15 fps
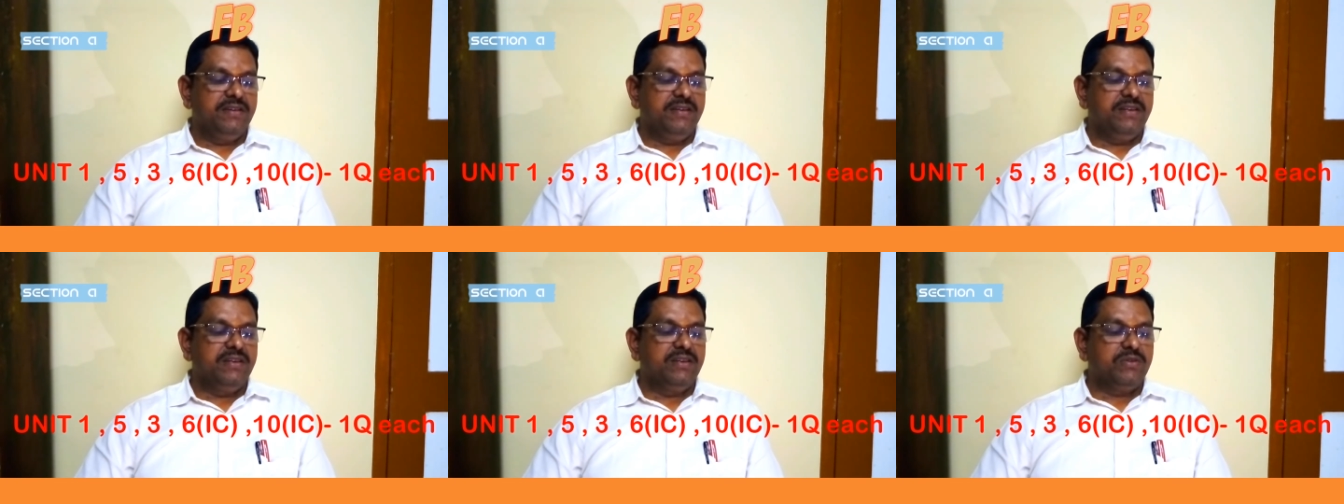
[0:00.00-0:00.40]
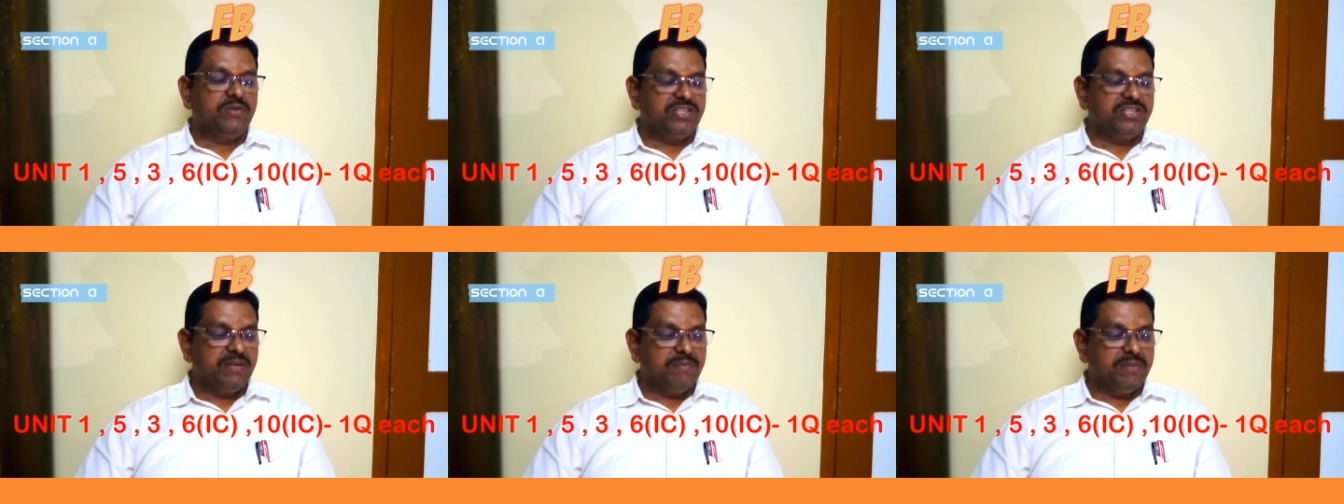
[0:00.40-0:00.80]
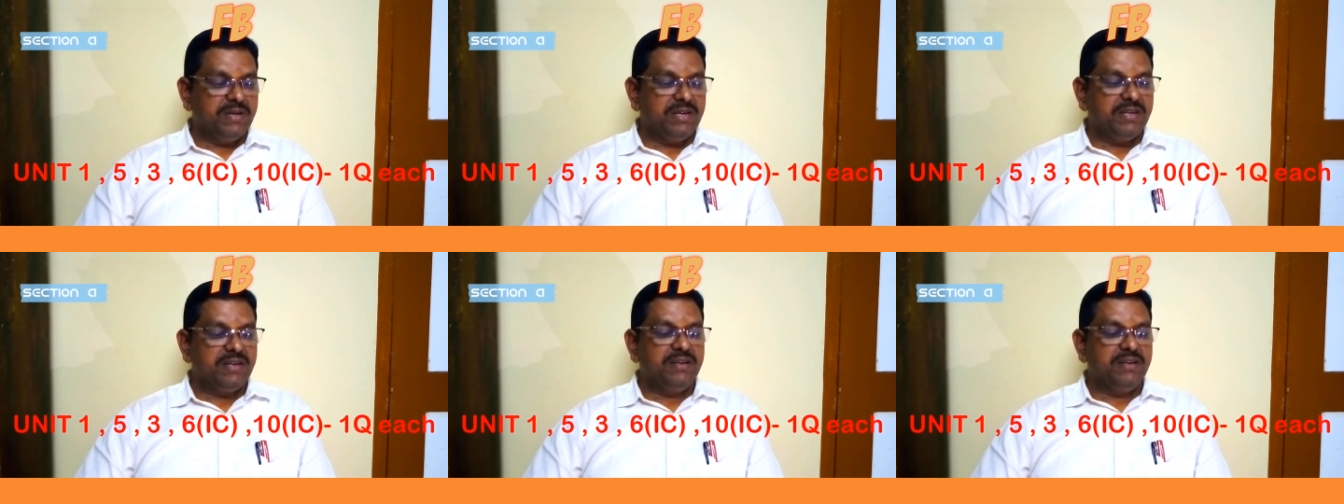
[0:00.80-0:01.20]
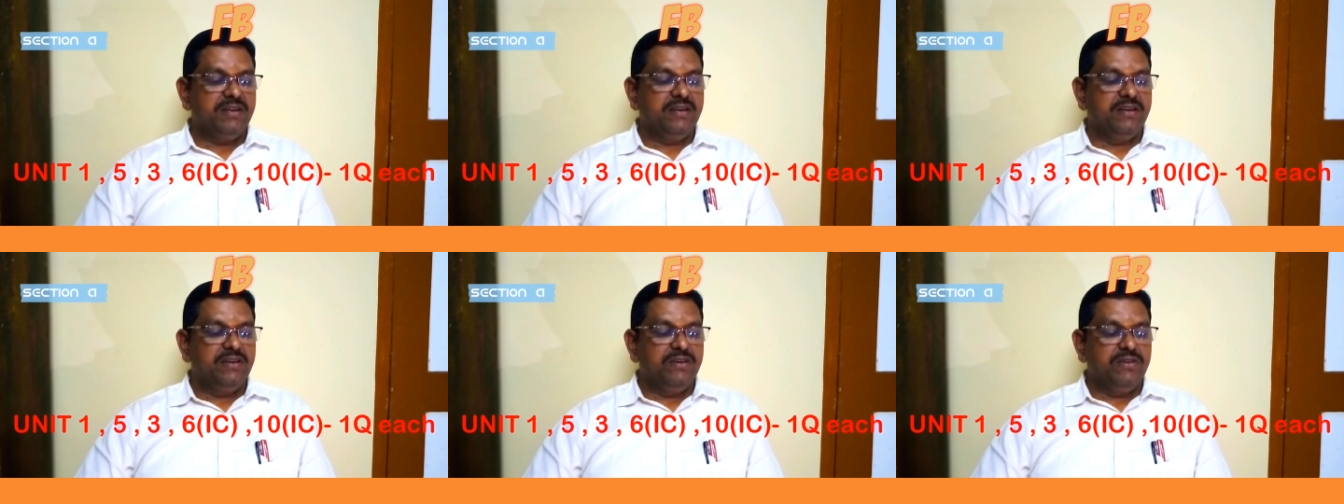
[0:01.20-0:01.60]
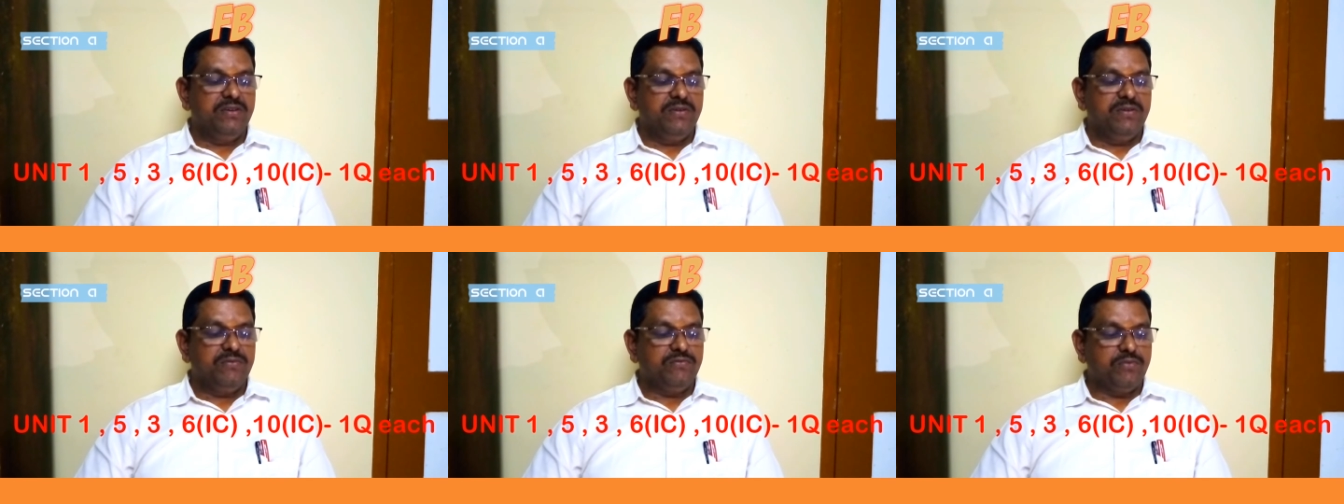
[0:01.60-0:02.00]
in question number
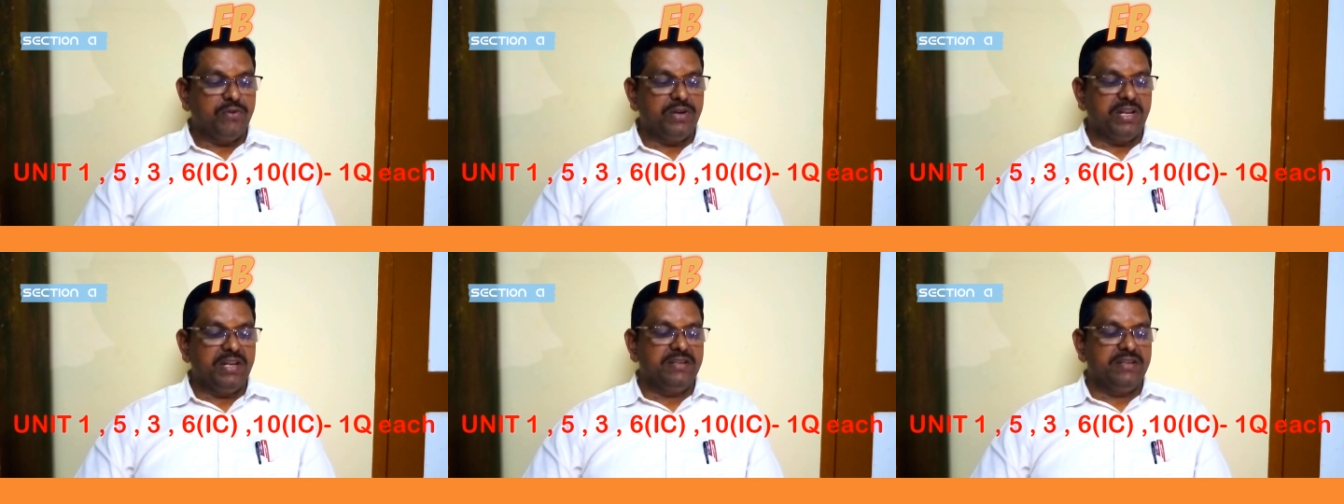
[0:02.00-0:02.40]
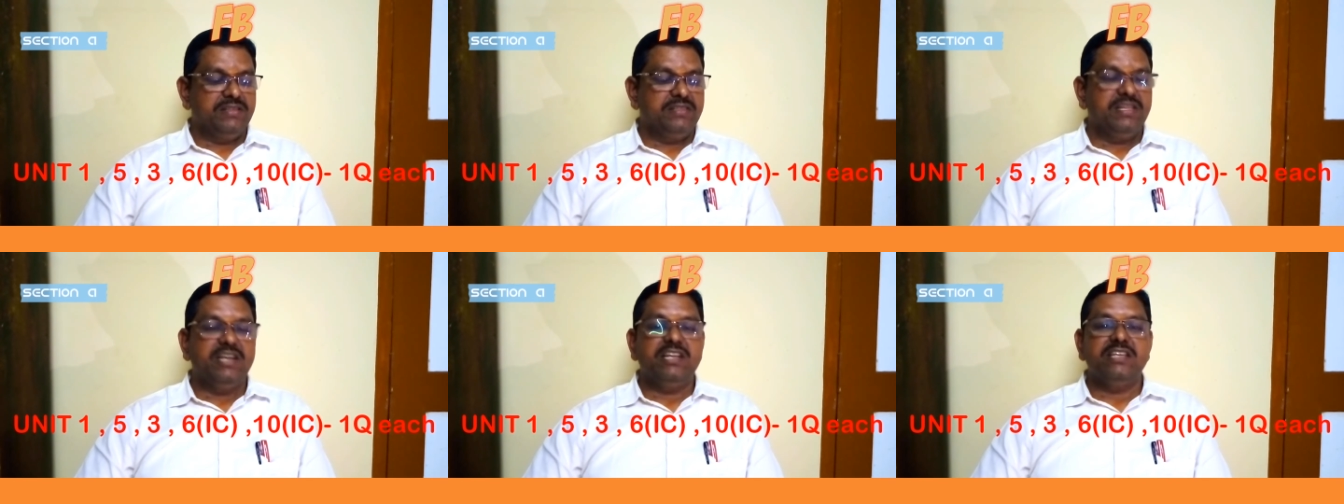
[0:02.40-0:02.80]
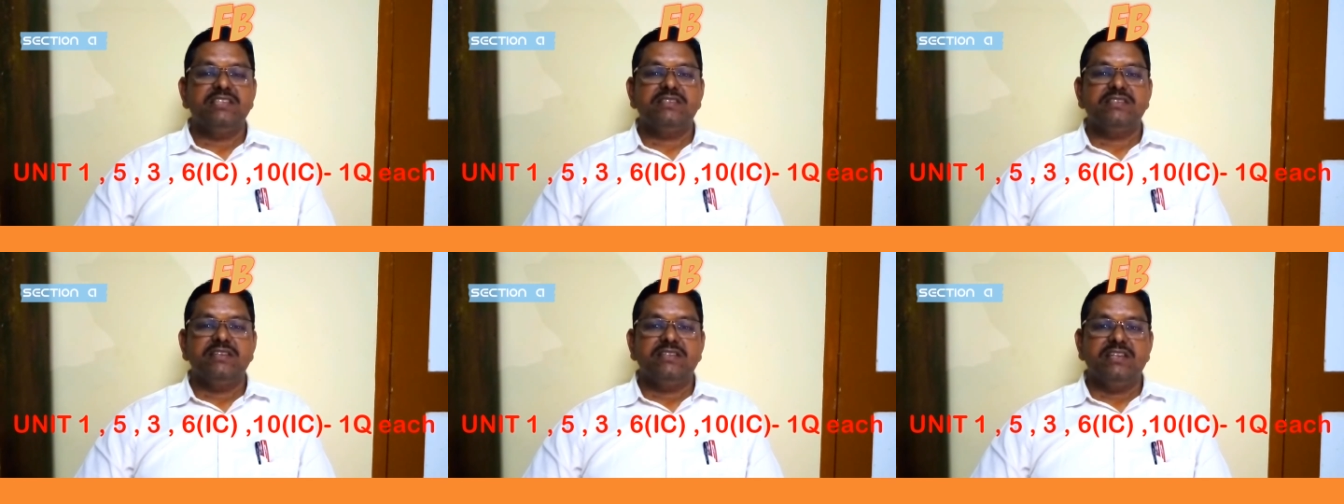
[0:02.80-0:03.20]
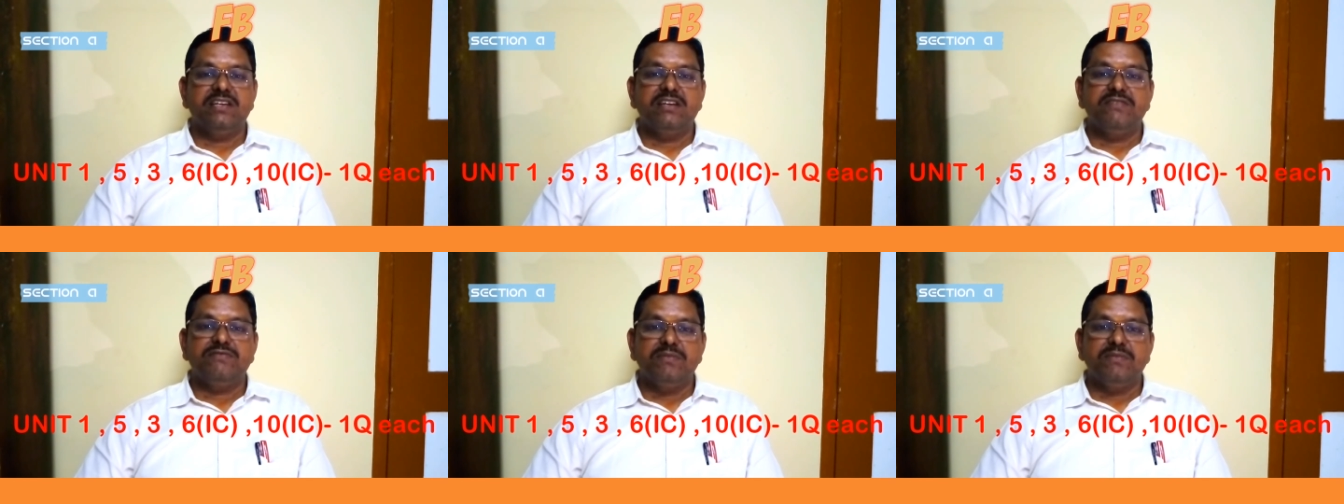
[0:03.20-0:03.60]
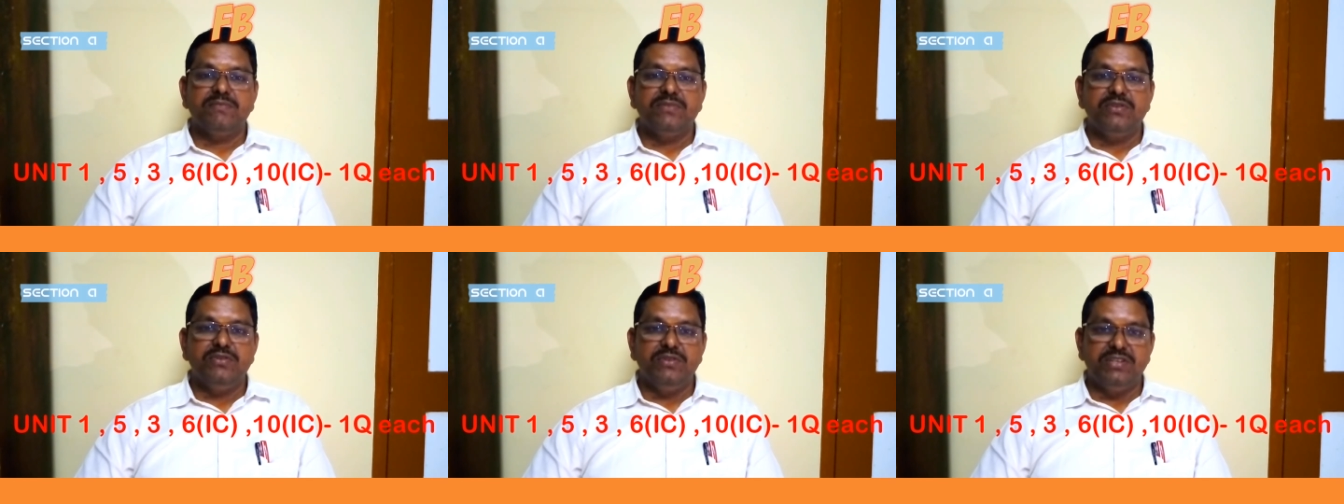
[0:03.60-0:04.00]
14, that is taken from
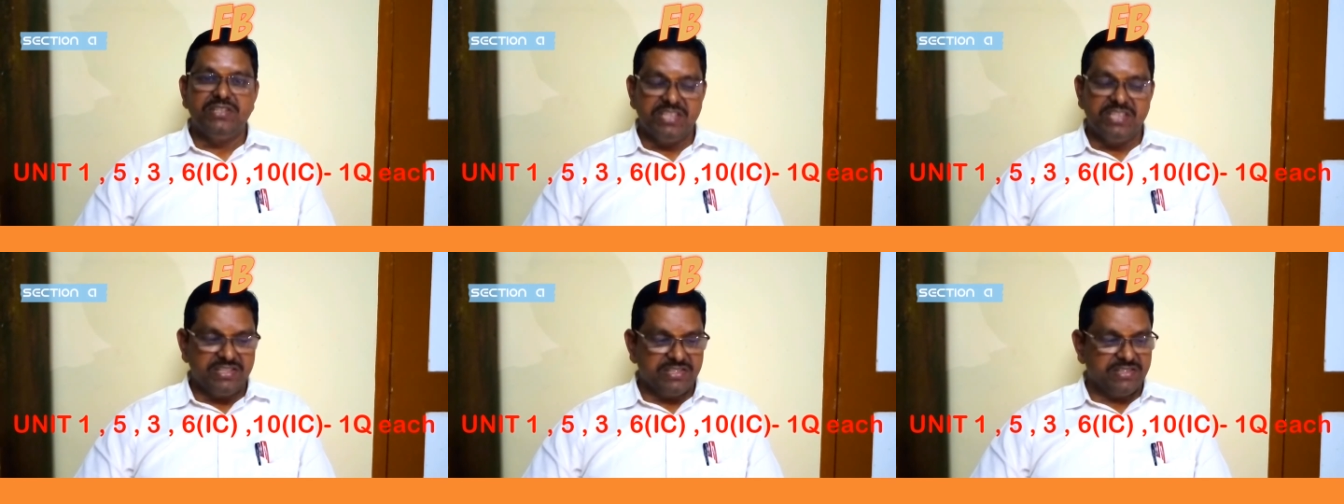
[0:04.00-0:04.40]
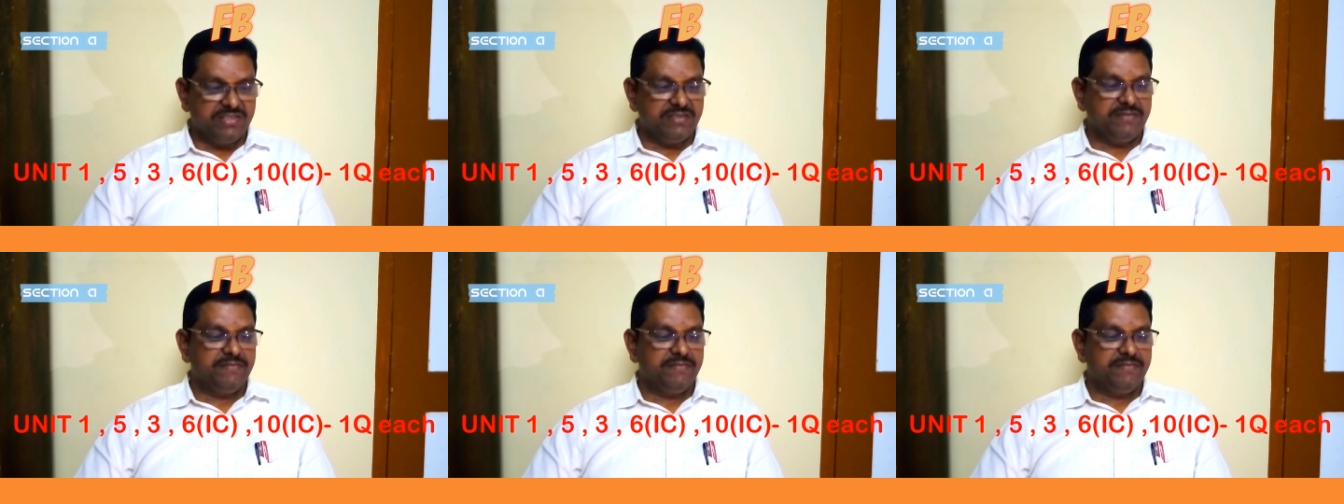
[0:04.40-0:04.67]
unit 6,